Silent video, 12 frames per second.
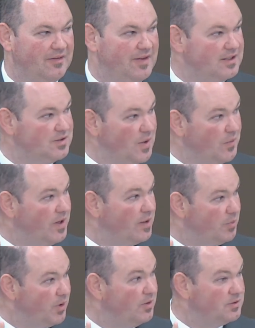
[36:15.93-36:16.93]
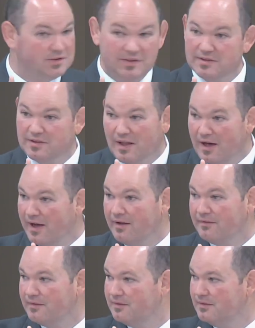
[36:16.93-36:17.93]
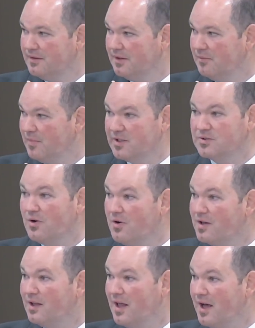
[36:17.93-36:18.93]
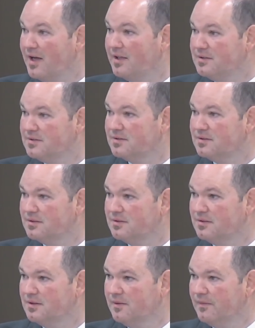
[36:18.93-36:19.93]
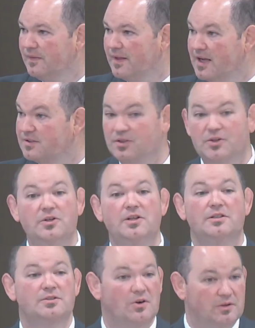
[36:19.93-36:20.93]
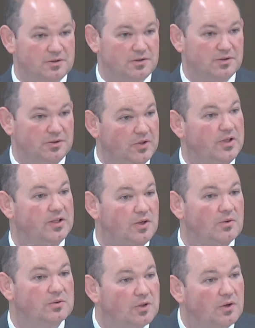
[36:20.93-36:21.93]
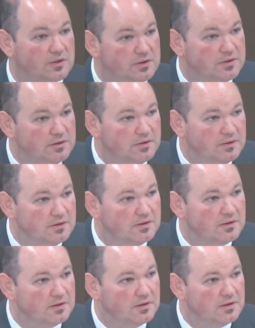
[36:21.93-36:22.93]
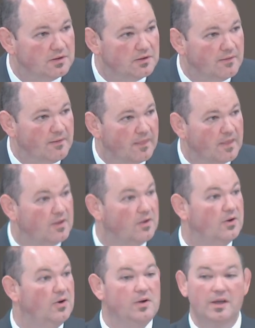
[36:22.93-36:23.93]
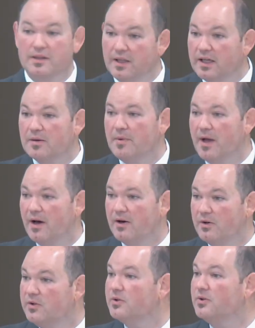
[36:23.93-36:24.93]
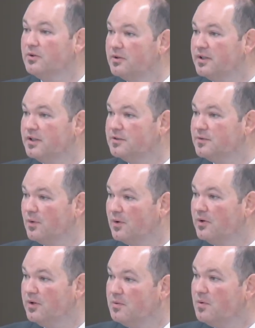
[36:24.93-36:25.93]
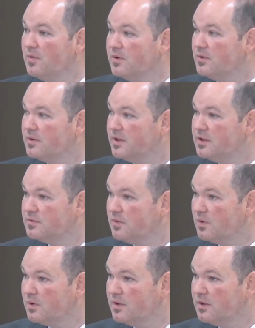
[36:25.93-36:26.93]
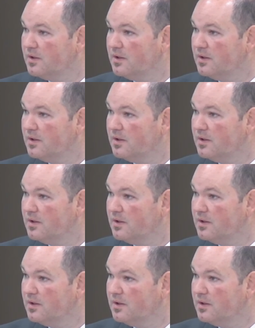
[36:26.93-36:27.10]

If that's the way we approach this life, by drawing lines, as to who you talk to, who you don't talk to, who you think about, who you'll do things for, who you won't do things for.